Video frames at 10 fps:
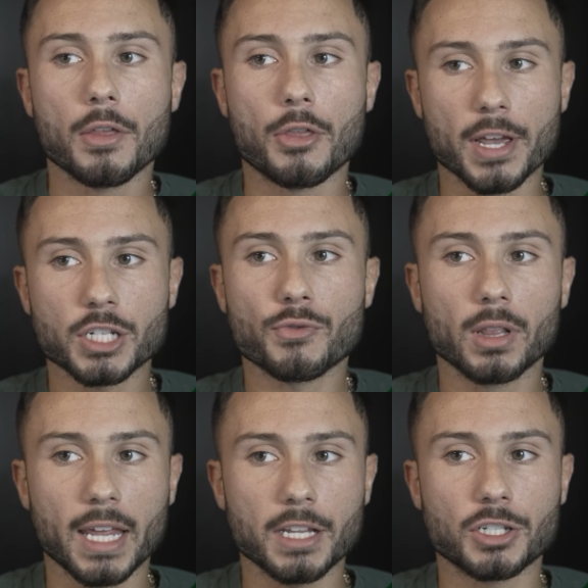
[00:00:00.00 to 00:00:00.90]
This
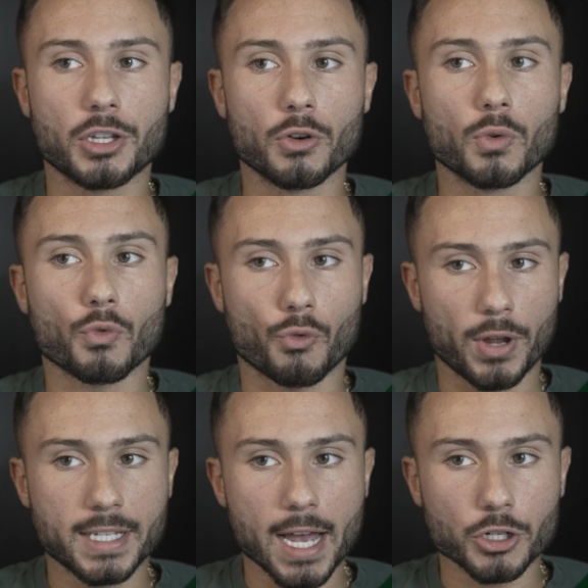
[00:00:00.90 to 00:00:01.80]
relates to
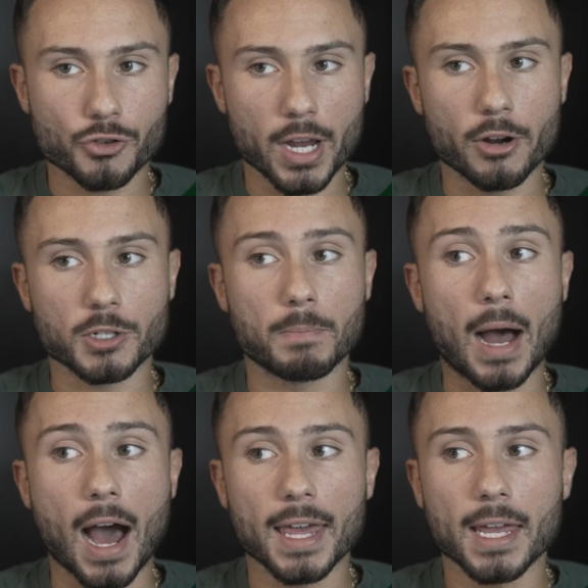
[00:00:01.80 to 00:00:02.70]
retail traders
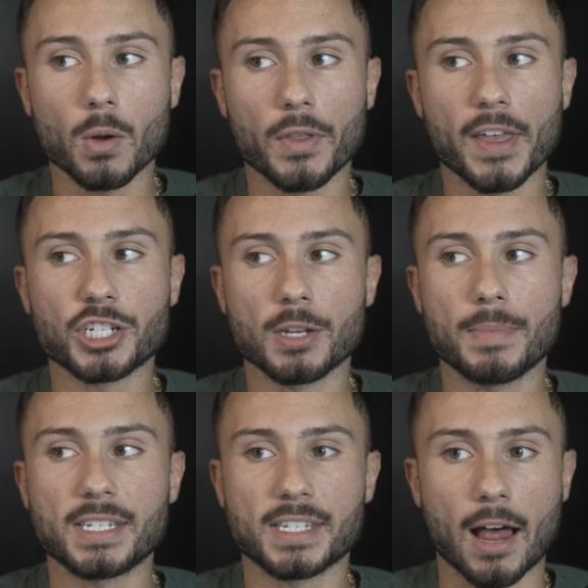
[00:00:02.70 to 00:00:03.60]
buying when they should
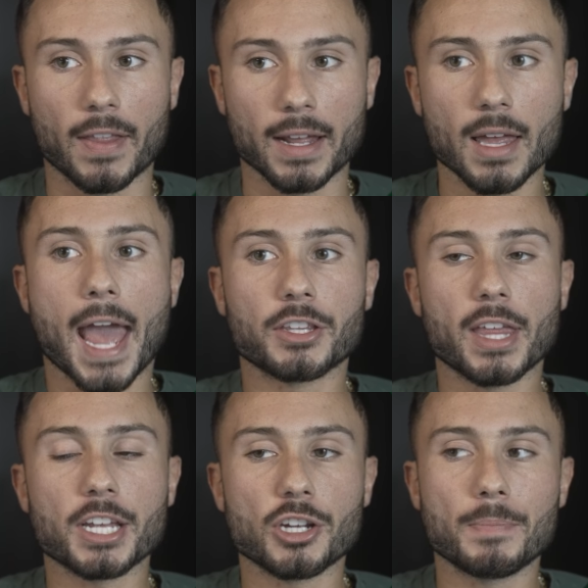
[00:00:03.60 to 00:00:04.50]
be selling, and
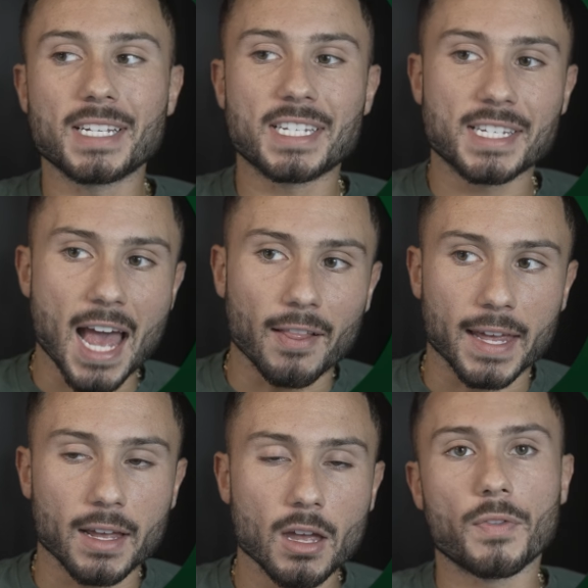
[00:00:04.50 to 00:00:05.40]
they should be
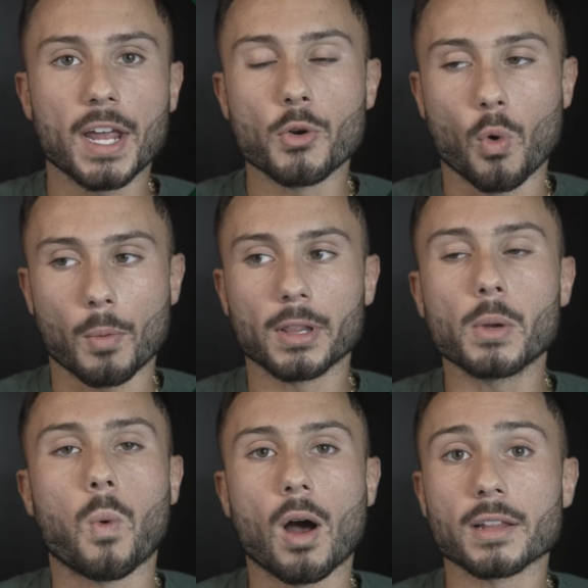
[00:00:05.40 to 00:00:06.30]
selling when they normally
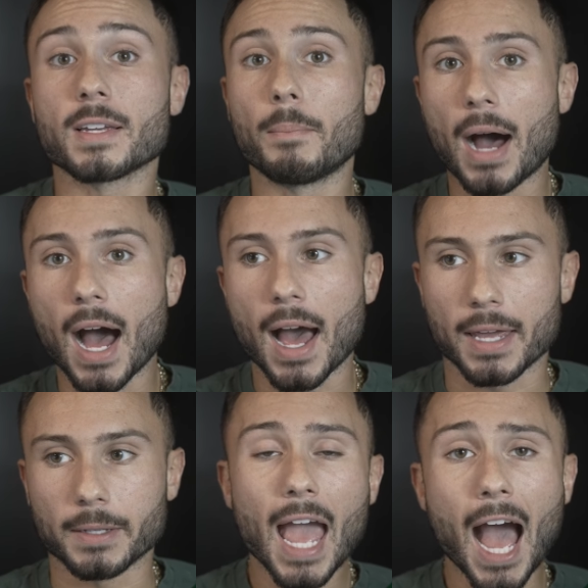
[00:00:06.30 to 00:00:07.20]
want to buy.
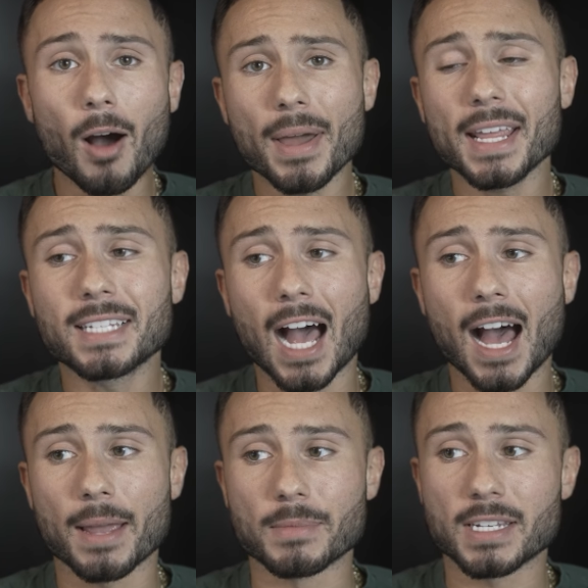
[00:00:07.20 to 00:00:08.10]
How many
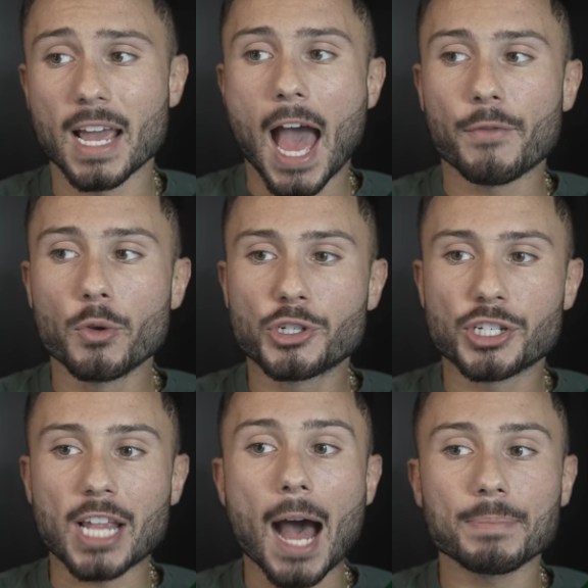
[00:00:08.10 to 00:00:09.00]
times have you
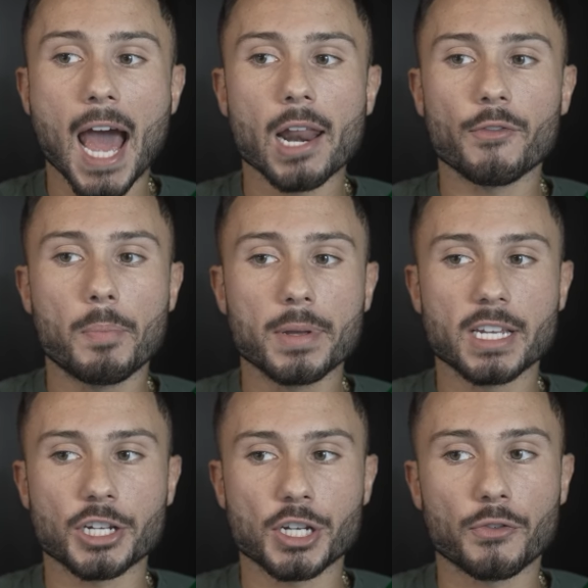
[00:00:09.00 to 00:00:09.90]
stopped out of a
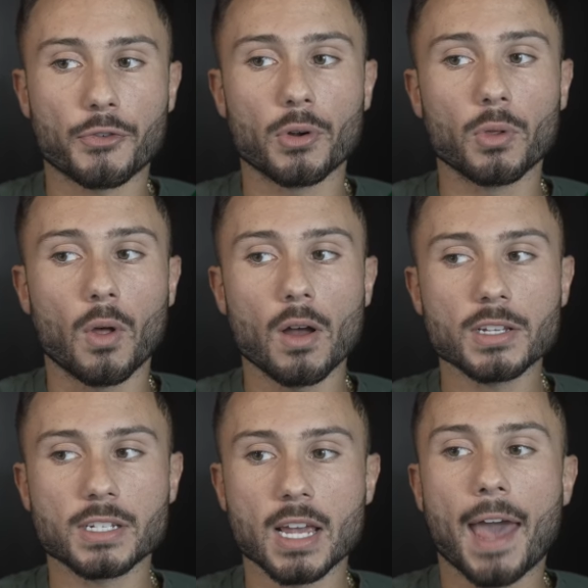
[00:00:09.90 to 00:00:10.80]
position for a
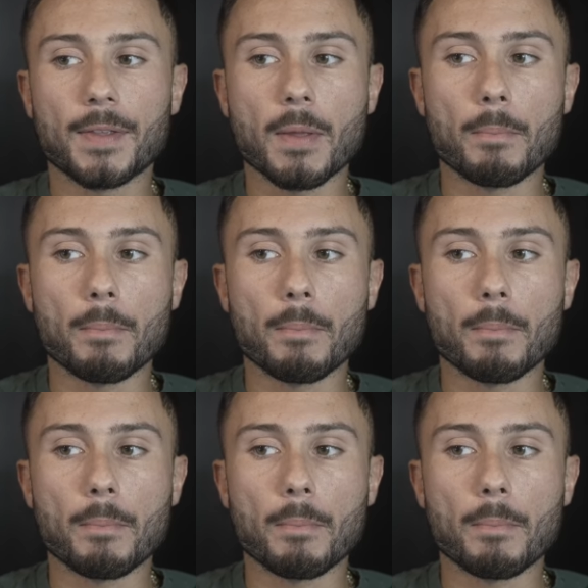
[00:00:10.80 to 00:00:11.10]
loss and then the